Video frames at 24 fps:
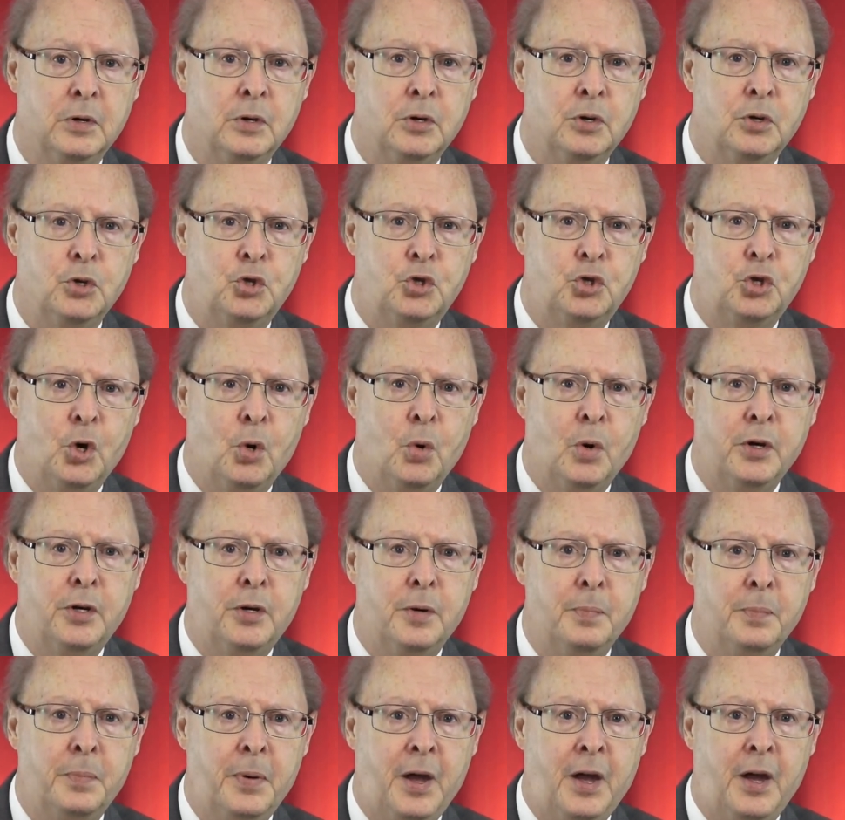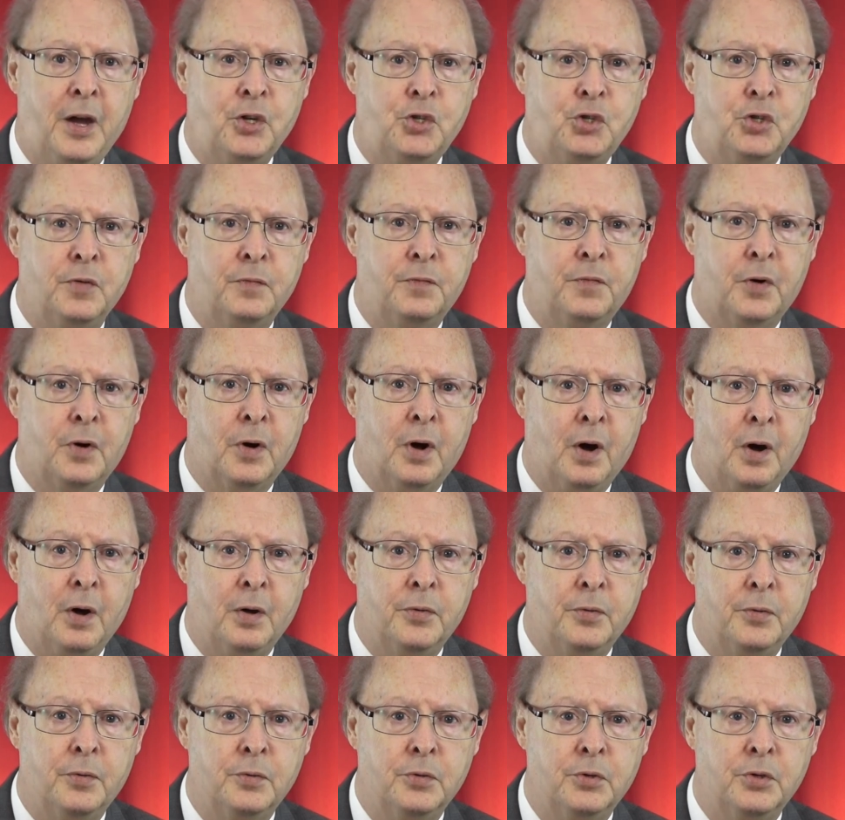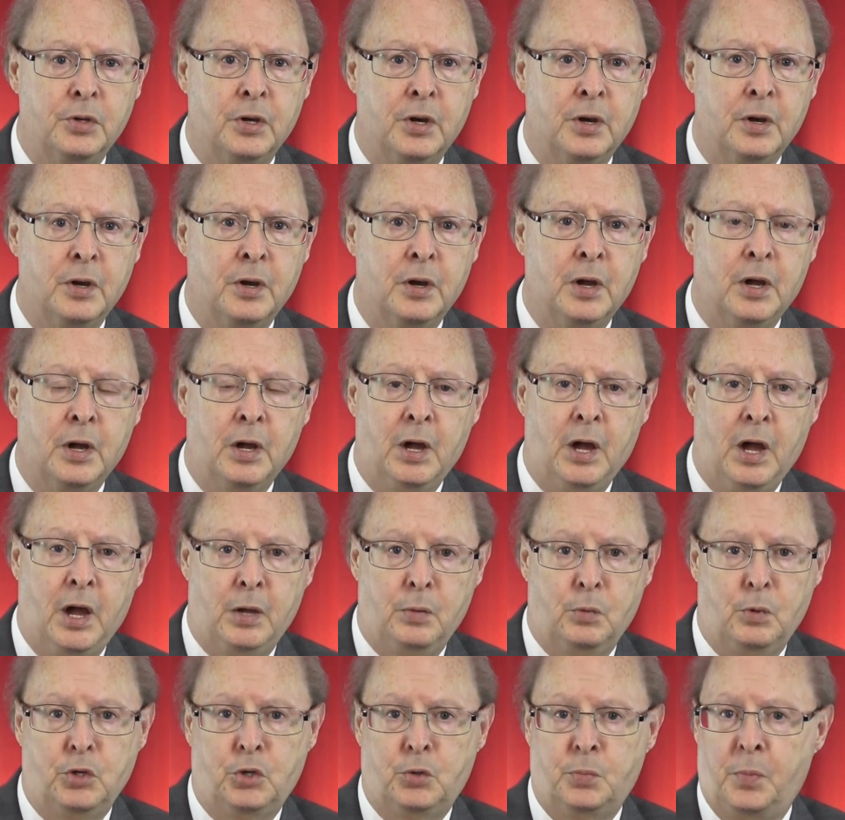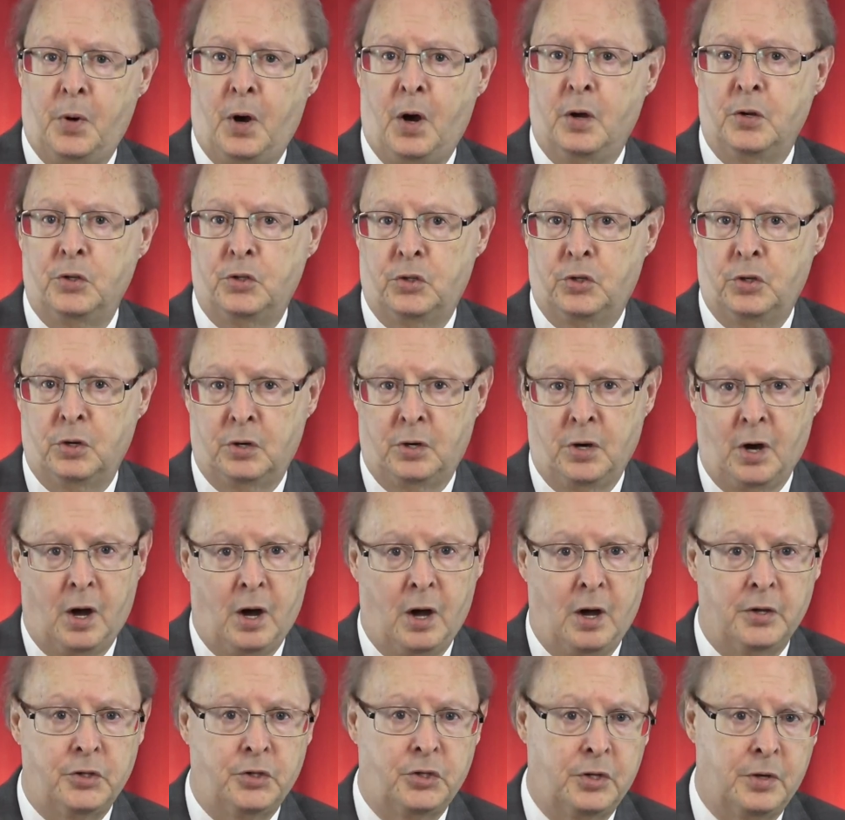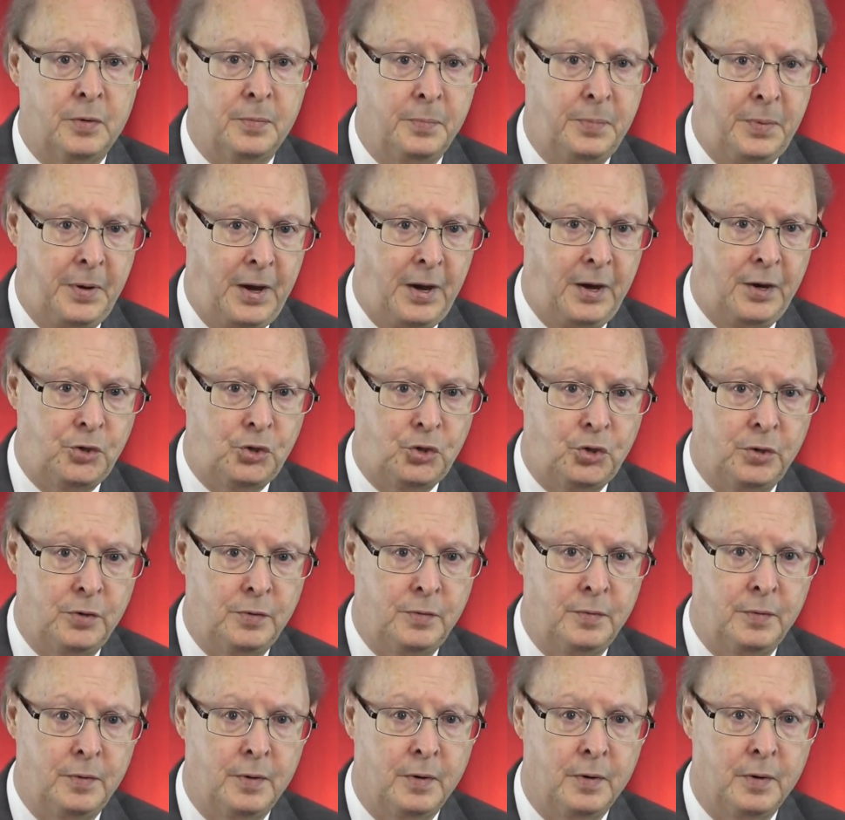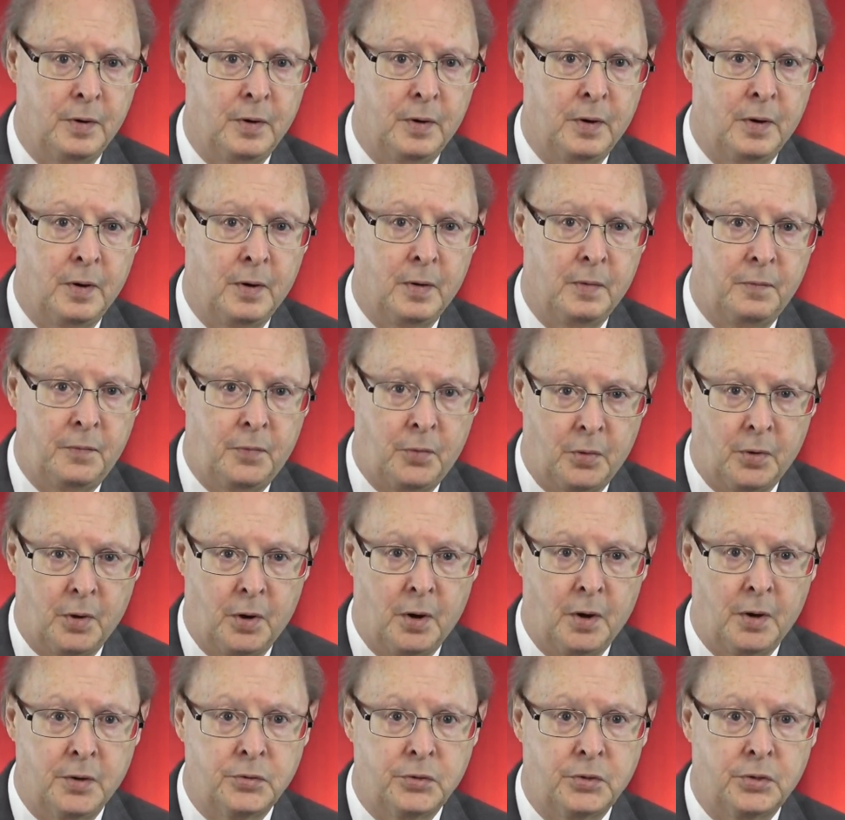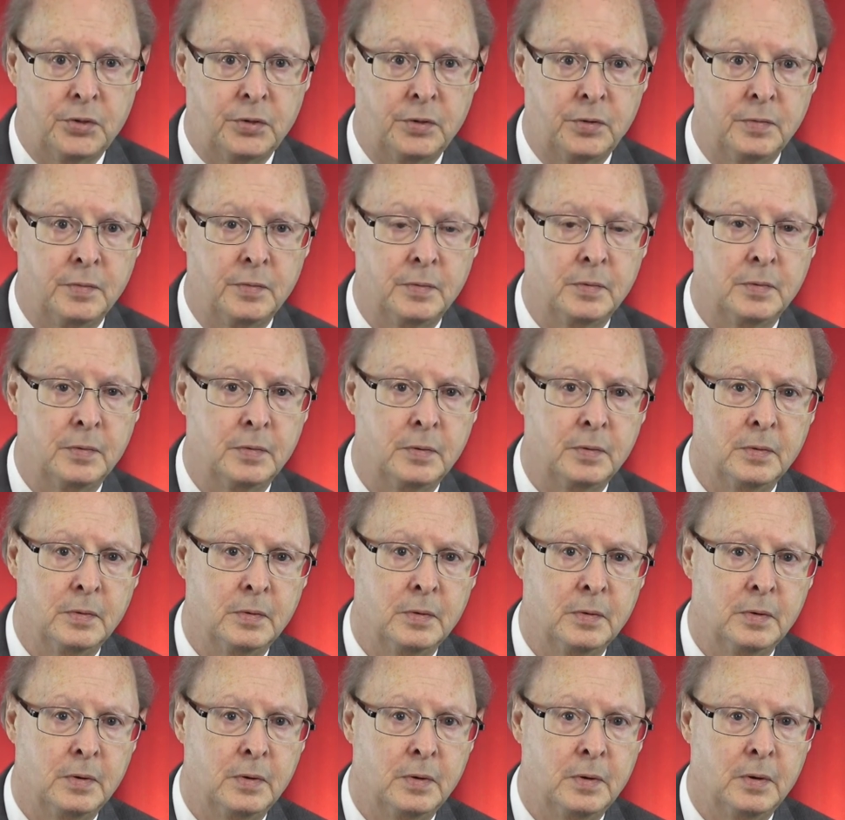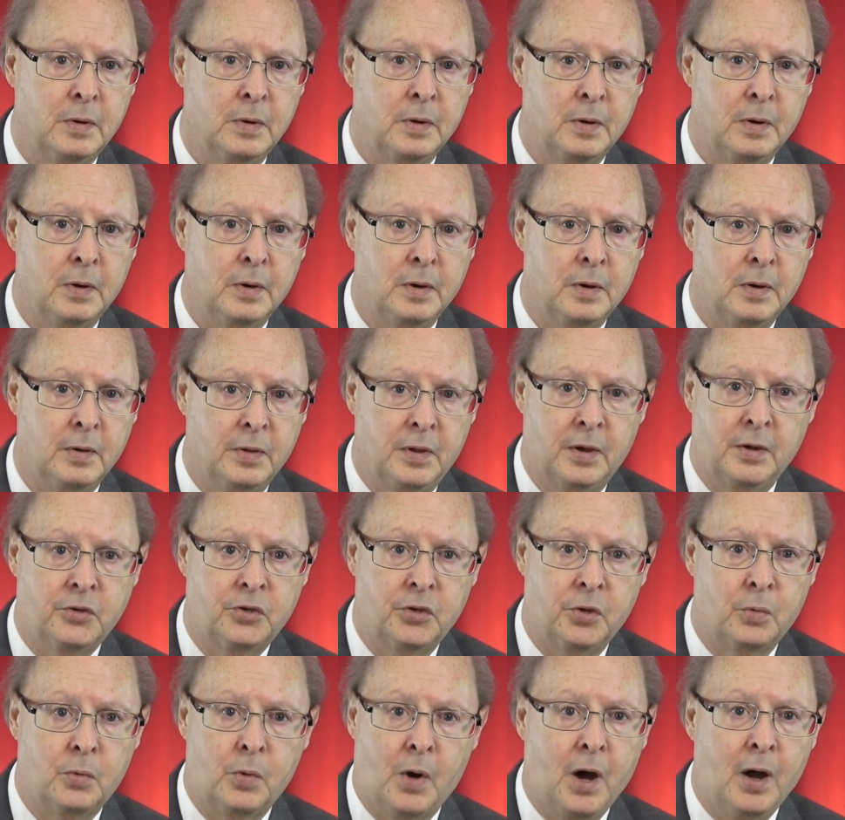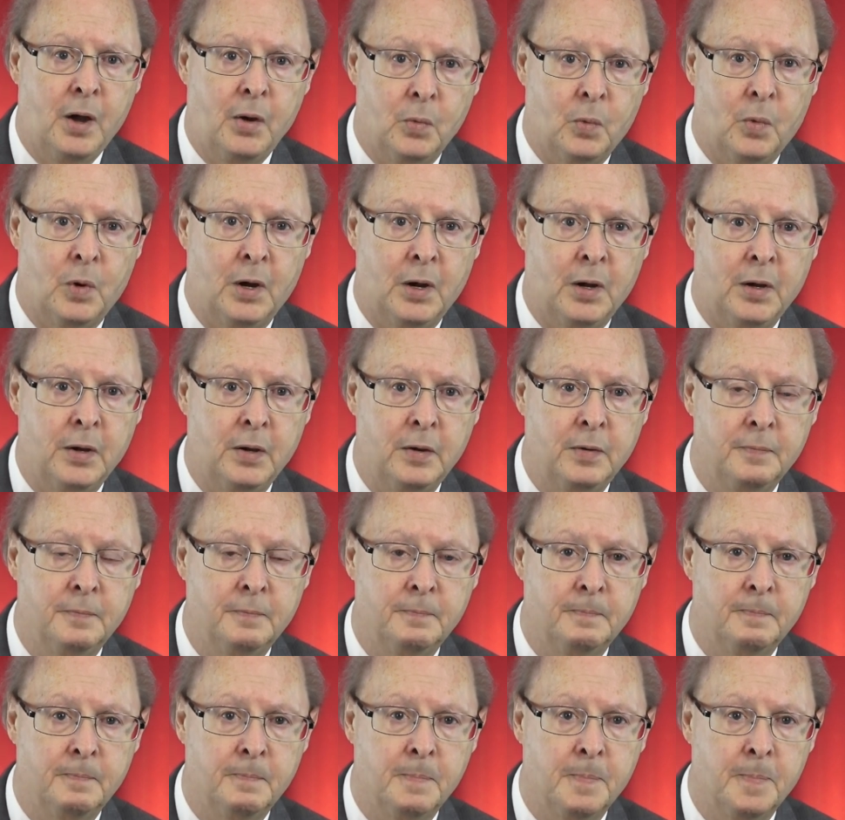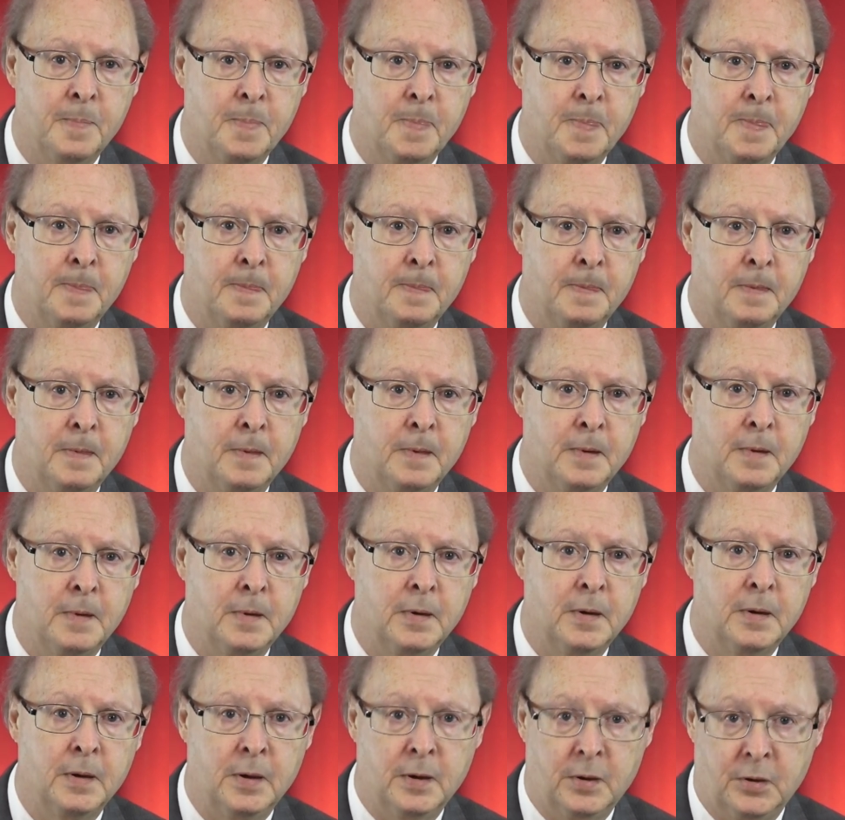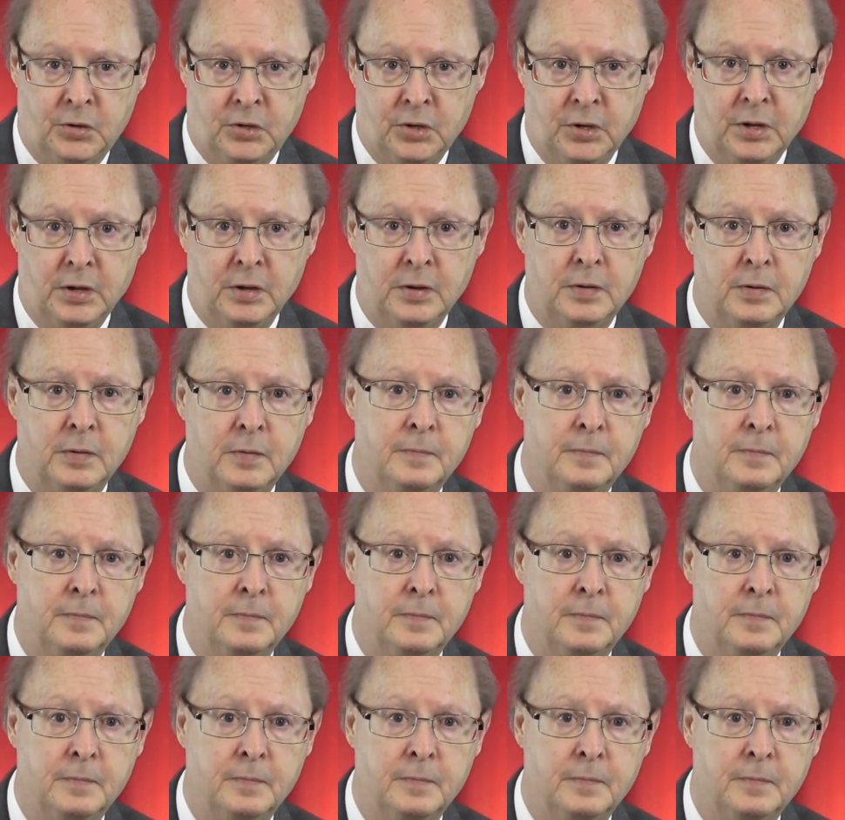Showing compassion for others in response to God's compassion for us. That's the right way, isn't it?